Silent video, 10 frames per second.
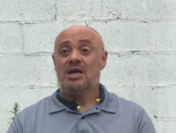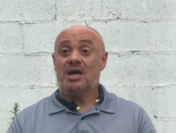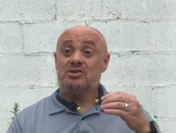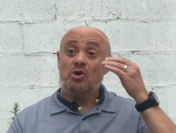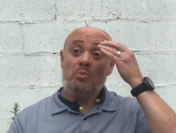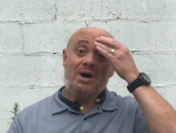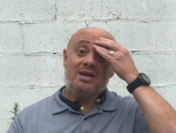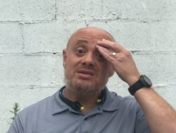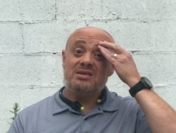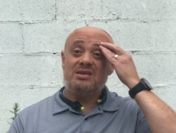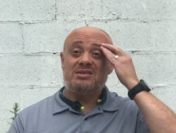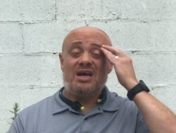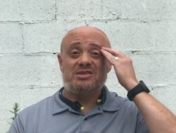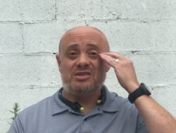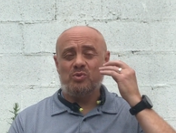Yeah, so modesty is
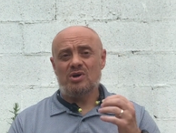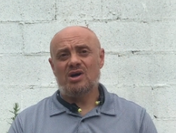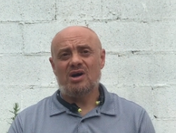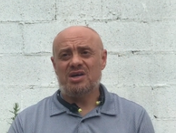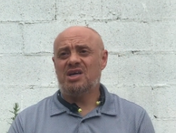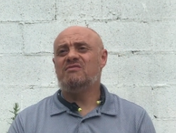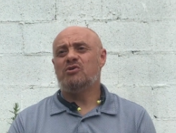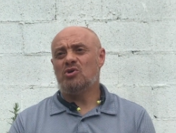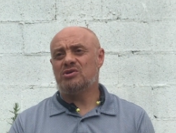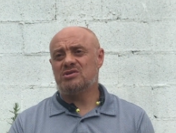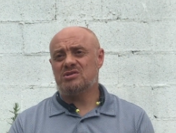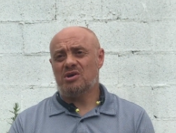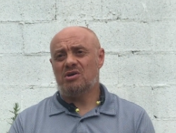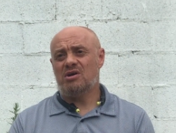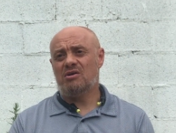actually a key
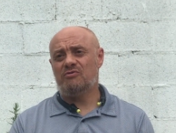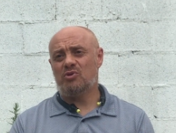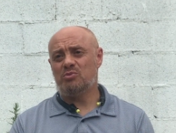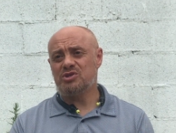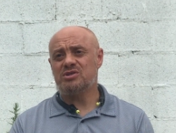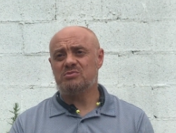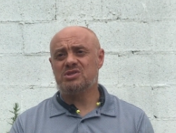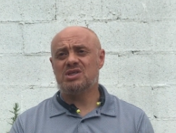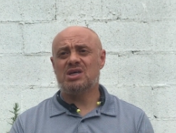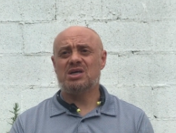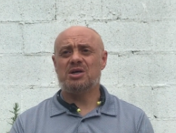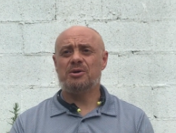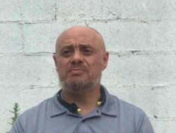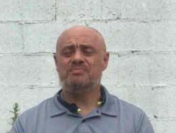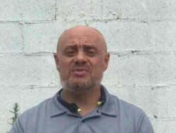focus for Muslims.
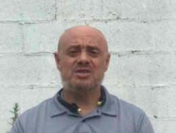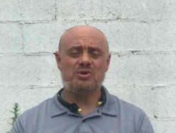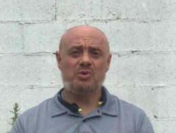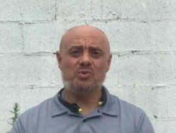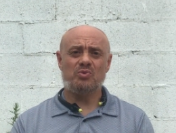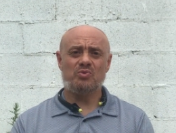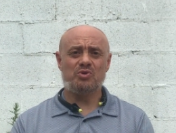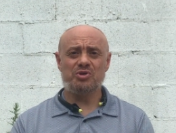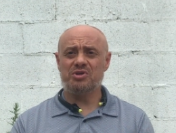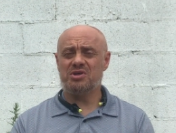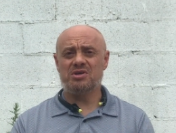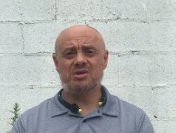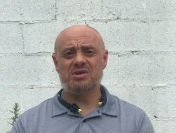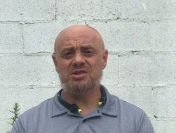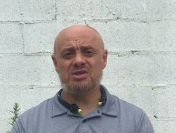So really,
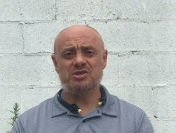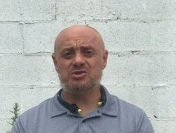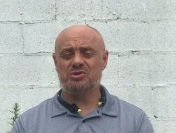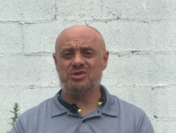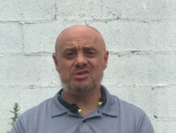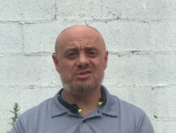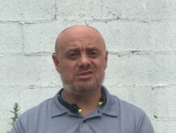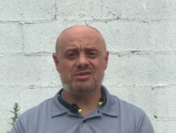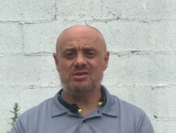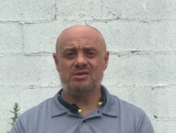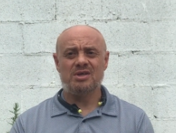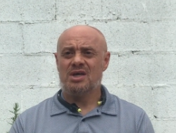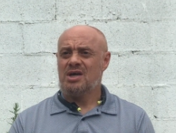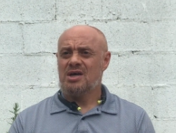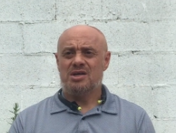the essential is to
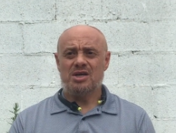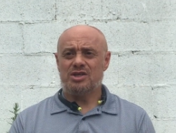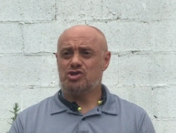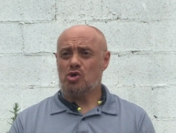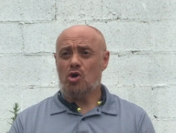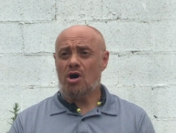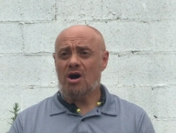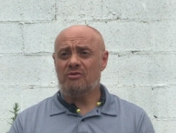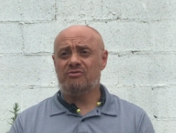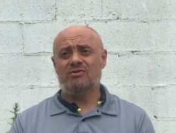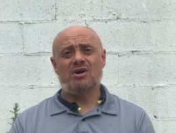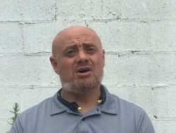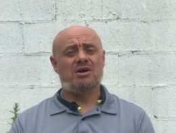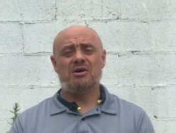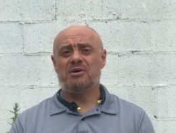not show off.
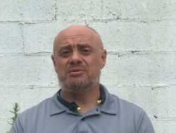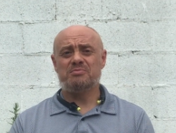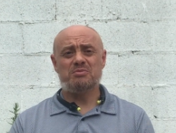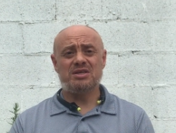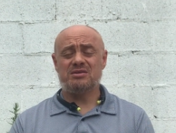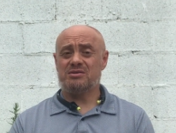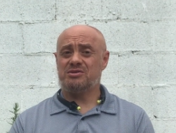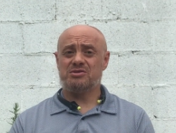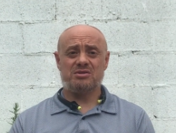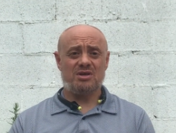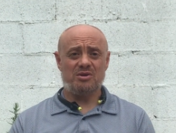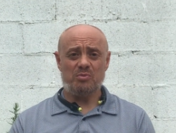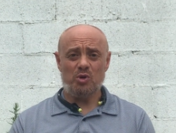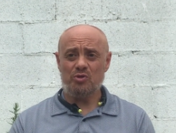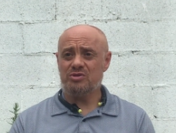Basically, just to kind
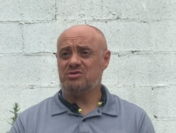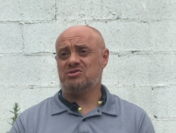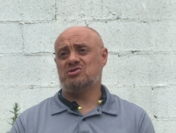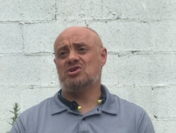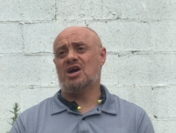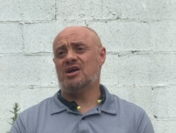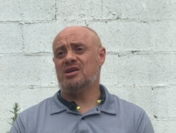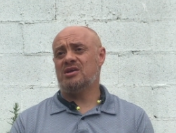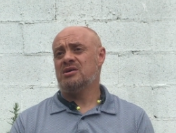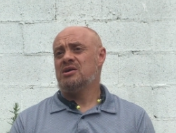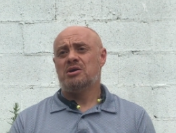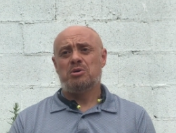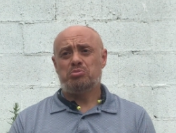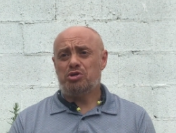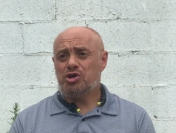of mold into society,
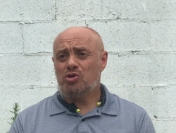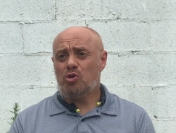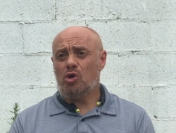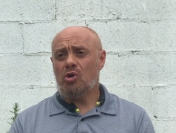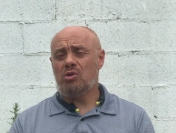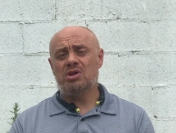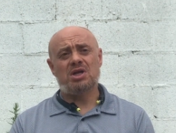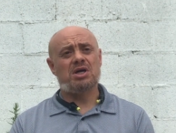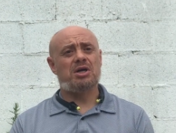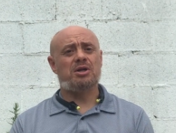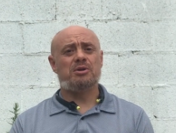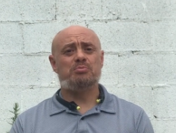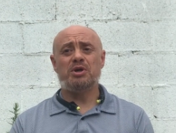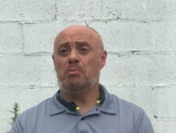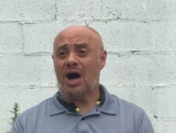play a role,
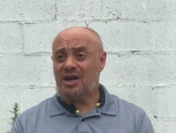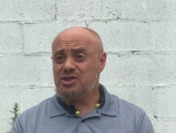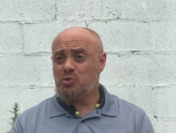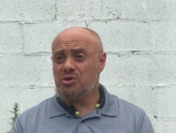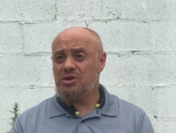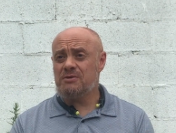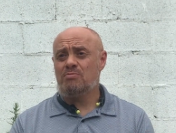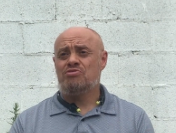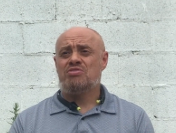be modest with it.